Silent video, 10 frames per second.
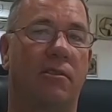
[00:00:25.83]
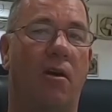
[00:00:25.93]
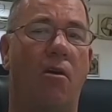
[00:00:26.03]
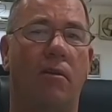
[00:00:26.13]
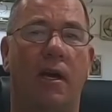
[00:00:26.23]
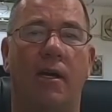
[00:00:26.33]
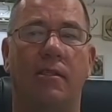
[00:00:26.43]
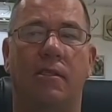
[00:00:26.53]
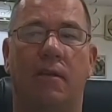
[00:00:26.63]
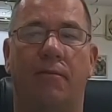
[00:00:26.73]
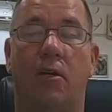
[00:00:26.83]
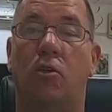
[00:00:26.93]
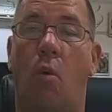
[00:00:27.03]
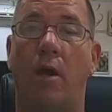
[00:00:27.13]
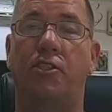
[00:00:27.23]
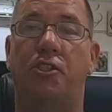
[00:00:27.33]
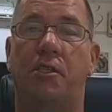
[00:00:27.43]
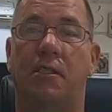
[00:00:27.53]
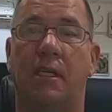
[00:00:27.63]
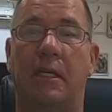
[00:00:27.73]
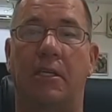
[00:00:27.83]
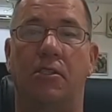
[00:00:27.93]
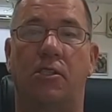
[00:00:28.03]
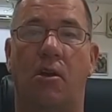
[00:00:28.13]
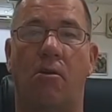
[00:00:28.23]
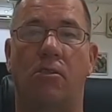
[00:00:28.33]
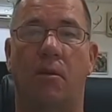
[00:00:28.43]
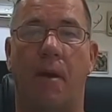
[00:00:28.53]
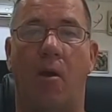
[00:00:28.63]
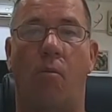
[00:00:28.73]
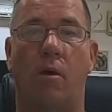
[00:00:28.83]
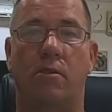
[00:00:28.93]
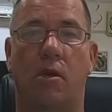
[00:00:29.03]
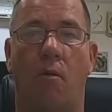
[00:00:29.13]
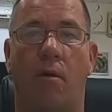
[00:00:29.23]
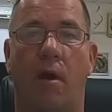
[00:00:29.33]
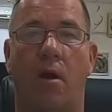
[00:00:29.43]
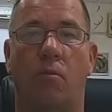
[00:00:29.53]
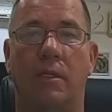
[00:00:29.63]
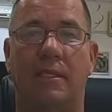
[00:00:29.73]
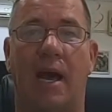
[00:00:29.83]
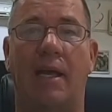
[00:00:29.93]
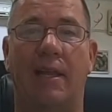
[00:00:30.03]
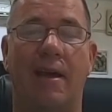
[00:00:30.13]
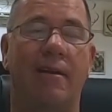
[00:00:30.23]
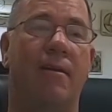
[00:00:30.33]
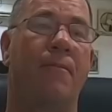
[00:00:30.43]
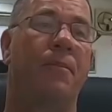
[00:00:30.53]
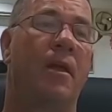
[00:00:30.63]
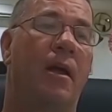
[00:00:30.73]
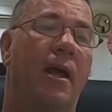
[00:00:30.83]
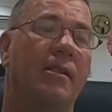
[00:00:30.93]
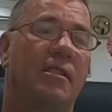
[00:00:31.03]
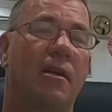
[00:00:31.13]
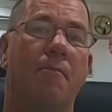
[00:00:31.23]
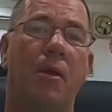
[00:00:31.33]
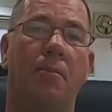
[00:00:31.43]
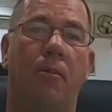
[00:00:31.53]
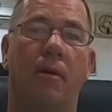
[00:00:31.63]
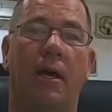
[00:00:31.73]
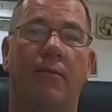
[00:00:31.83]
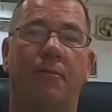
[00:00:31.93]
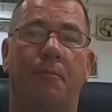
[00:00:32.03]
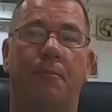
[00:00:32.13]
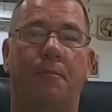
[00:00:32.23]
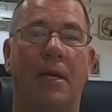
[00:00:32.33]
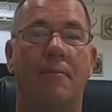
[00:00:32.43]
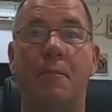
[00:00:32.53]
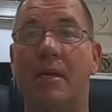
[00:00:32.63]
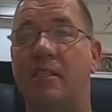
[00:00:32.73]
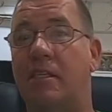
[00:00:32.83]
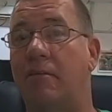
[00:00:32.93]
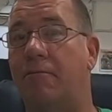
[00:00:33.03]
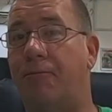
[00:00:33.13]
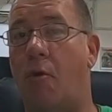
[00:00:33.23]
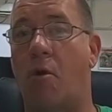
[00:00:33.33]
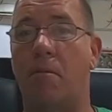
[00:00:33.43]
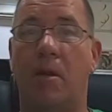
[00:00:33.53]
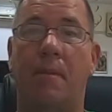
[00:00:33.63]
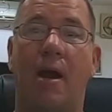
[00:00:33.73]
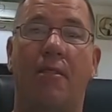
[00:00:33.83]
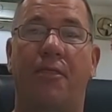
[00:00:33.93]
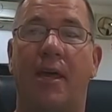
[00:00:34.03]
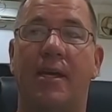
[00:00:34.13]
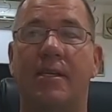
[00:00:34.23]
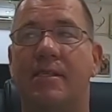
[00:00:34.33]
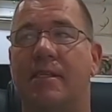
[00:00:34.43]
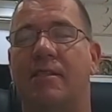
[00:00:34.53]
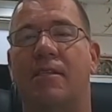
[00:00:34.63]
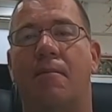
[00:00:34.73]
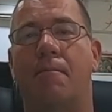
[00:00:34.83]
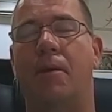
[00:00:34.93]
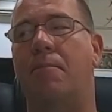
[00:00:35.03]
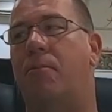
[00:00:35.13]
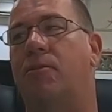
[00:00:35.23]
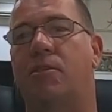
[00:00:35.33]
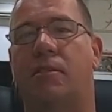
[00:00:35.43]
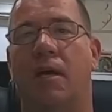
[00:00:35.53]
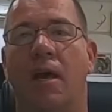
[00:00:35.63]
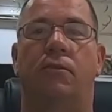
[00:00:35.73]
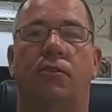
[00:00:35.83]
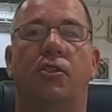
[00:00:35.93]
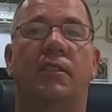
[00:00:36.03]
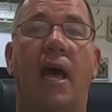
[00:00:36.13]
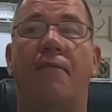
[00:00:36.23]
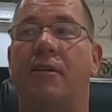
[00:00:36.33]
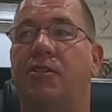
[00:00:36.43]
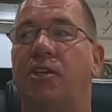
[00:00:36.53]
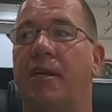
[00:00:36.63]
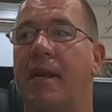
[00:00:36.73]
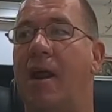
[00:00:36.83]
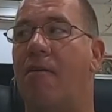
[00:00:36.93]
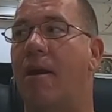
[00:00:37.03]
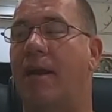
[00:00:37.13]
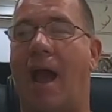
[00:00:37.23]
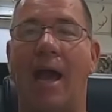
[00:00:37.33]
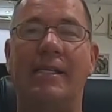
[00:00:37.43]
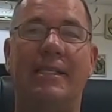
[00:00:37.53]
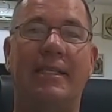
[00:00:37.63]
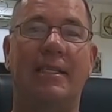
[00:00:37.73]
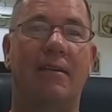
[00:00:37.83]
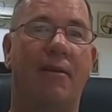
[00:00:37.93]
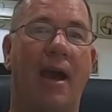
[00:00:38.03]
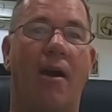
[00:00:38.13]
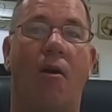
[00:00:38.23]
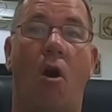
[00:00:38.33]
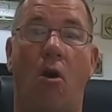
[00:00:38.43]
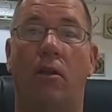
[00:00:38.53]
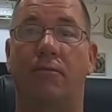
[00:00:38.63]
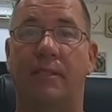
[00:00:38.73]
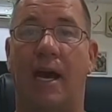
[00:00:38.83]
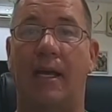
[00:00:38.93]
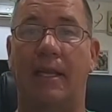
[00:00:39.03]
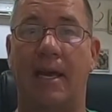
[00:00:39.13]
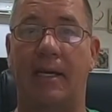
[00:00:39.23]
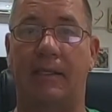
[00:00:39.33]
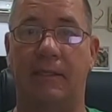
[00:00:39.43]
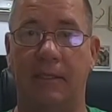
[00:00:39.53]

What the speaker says: all kinds of questions and concerns about what's going on with Thailand. And some people have been misinformed about things, and some people just have a generic idea of how all of Thailand